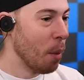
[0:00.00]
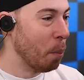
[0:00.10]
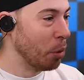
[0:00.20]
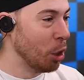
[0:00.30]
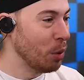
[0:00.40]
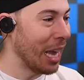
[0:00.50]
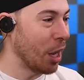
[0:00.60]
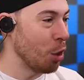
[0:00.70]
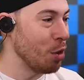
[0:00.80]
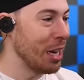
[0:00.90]
Blue,
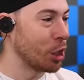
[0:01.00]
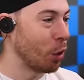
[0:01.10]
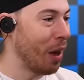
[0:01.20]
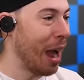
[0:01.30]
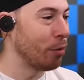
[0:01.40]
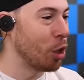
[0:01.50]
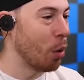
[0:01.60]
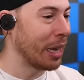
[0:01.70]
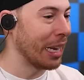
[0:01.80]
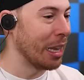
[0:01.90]
yellow, you need to survive.
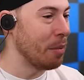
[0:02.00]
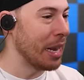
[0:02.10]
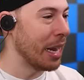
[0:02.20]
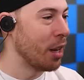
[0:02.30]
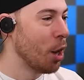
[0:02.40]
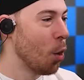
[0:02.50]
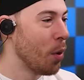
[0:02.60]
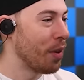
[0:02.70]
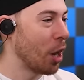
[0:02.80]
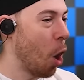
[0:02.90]
Don't get eliminated.
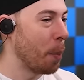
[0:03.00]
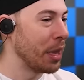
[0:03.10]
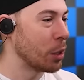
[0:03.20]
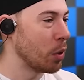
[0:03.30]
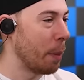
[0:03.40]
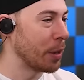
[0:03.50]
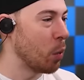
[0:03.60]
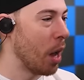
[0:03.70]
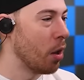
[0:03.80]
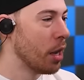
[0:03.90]
We got to open this one up as
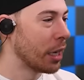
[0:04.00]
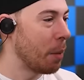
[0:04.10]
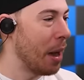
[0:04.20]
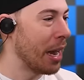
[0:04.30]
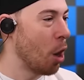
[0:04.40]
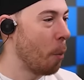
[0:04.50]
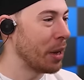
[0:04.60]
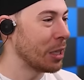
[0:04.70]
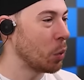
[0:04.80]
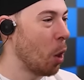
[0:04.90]
well. Come on,
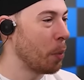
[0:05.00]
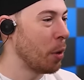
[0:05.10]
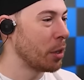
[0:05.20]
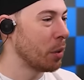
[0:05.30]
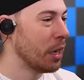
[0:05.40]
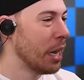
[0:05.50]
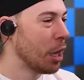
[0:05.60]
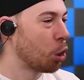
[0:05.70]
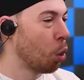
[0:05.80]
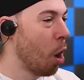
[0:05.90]
open this one. Open this one.
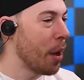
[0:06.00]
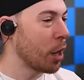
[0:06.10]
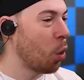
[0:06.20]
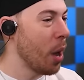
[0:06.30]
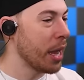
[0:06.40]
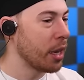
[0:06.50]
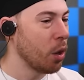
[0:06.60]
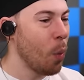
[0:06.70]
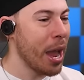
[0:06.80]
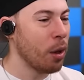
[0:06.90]
Throw it, quick.
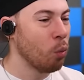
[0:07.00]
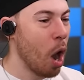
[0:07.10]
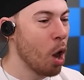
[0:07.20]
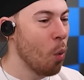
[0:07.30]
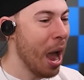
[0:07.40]
Wait, wrong